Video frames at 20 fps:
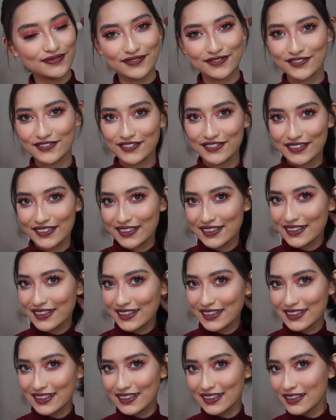together a little
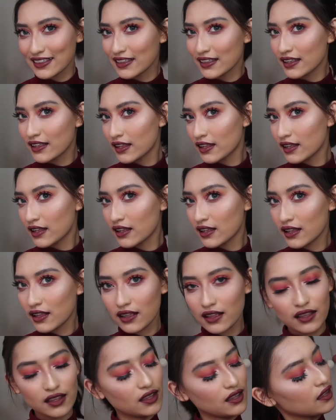something that
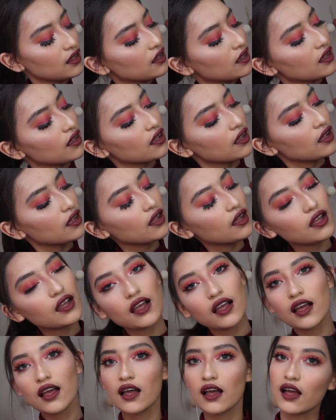is simple,
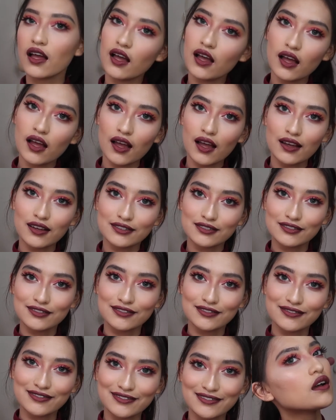easy to recreate,
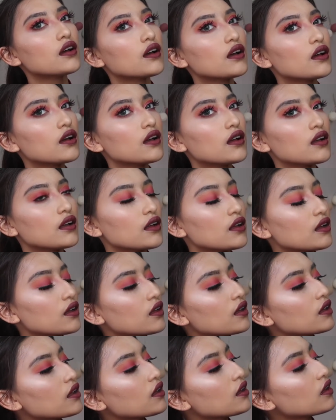and fall
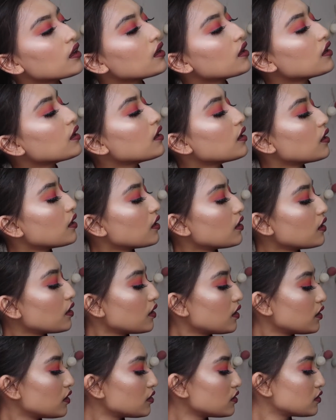appropriate. And
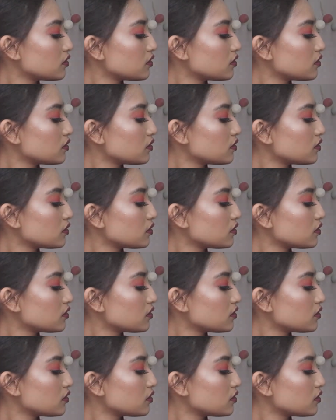let's